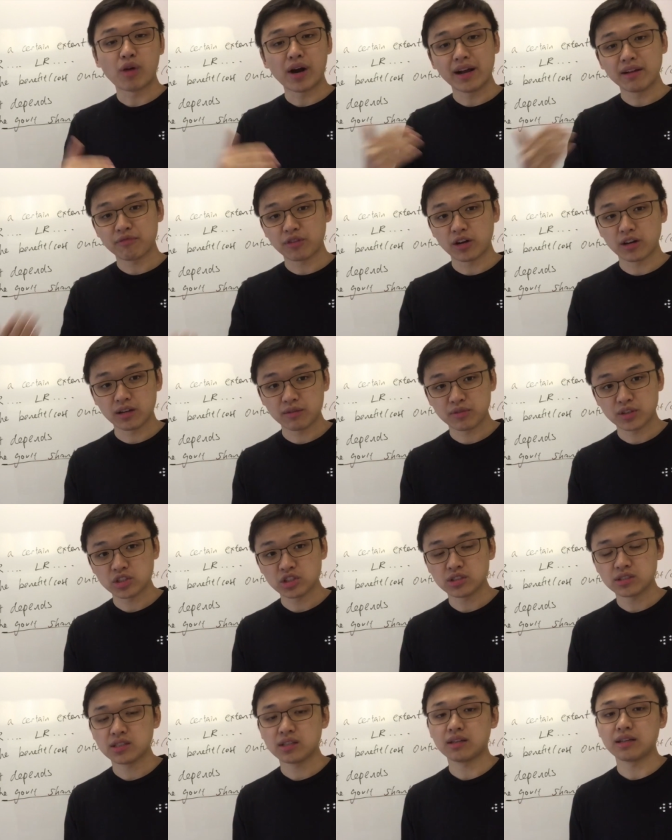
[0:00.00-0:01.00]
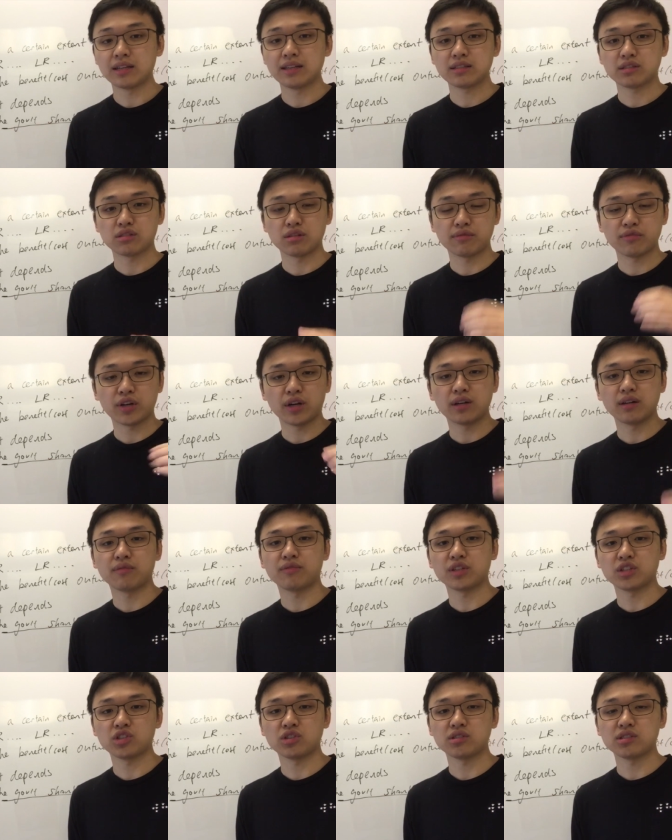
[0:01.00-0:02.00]
Why fall in efficiency? It leads to a fall in
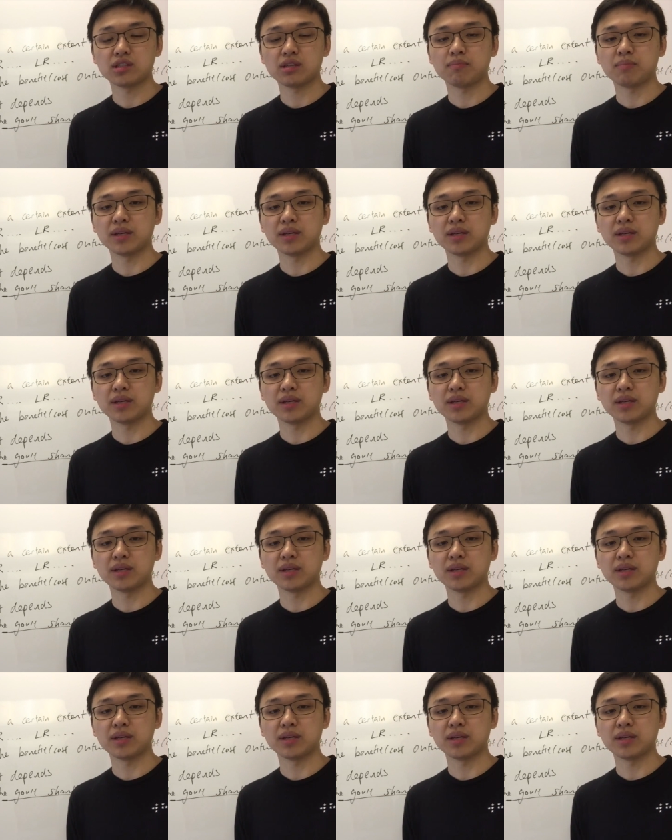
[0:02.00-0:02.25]
efficiency